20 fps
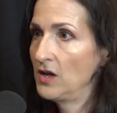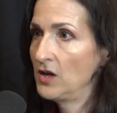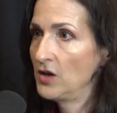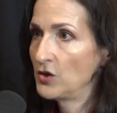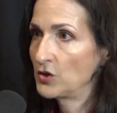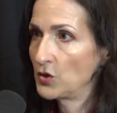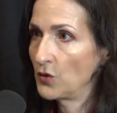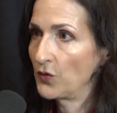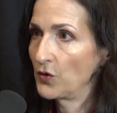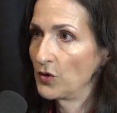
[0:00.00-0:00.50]

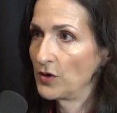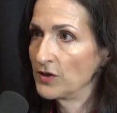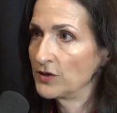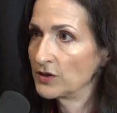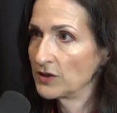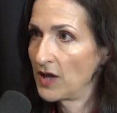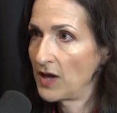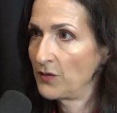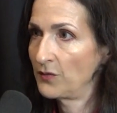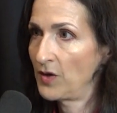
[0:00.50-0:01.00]
So if there is
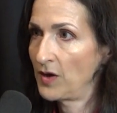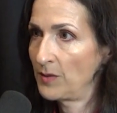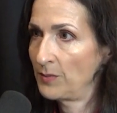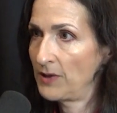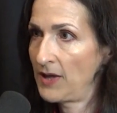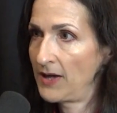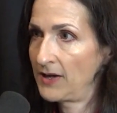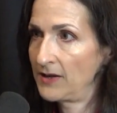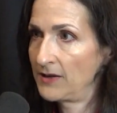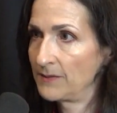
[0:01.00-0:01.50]
life on a
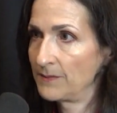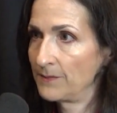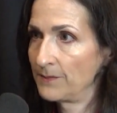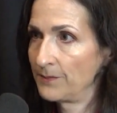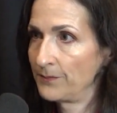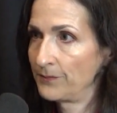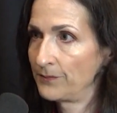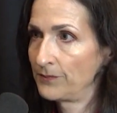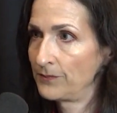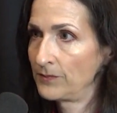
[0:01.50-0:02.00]
planet,
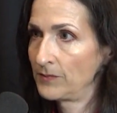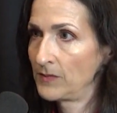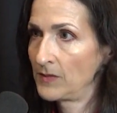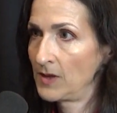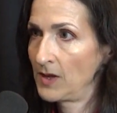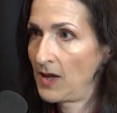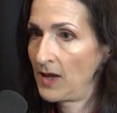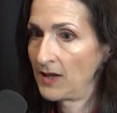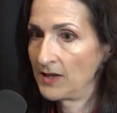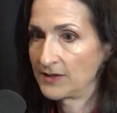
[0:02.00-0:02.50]

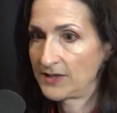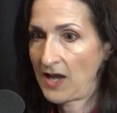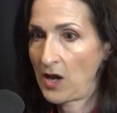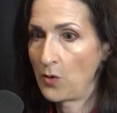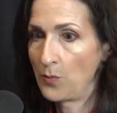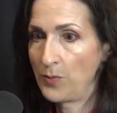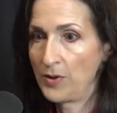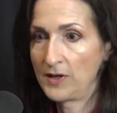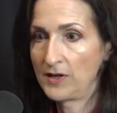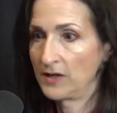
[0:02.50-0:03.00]
and it's
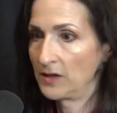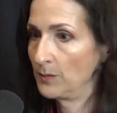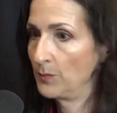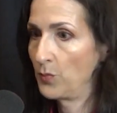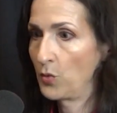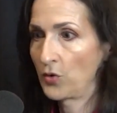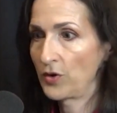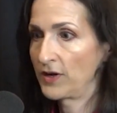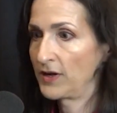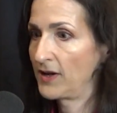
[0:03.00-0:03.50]
outputting a
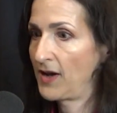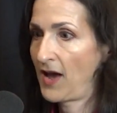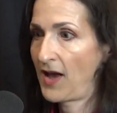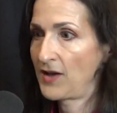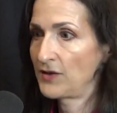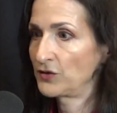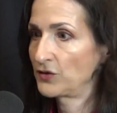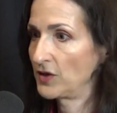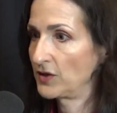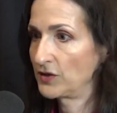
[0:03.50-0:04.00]
boring
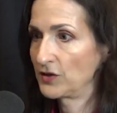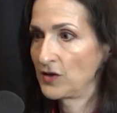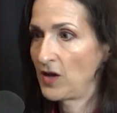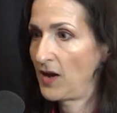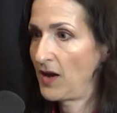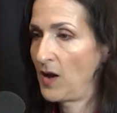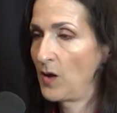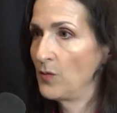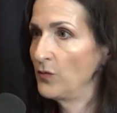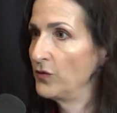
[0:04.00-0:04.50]
gas that's
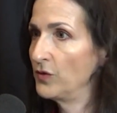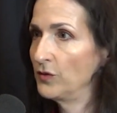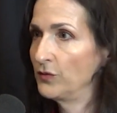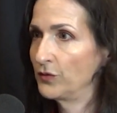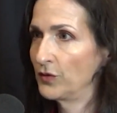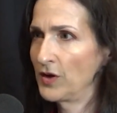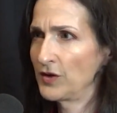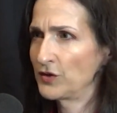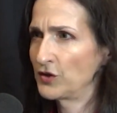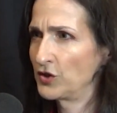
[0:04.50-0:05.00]
not helpful
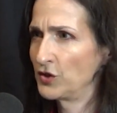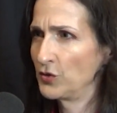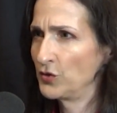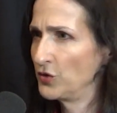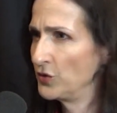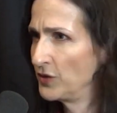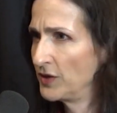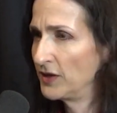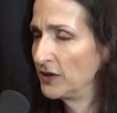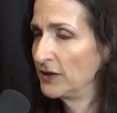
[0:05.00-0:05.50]
for us to
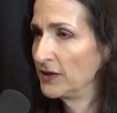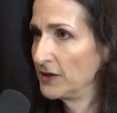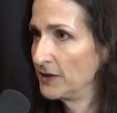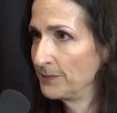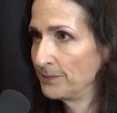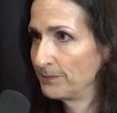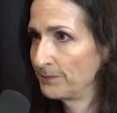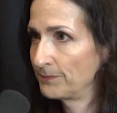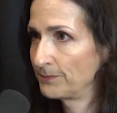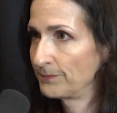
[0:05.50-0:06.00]
uniquely
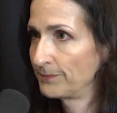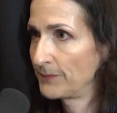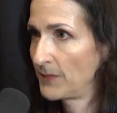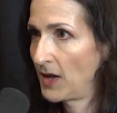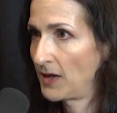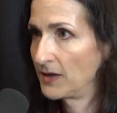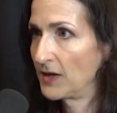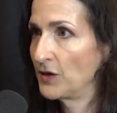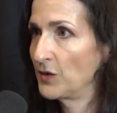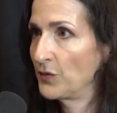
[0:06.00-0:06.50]

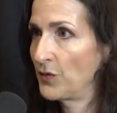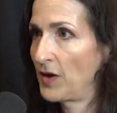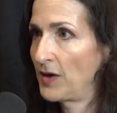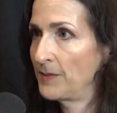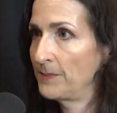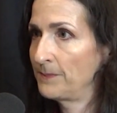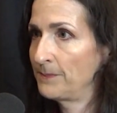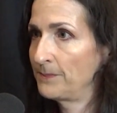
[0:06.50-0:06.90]
identify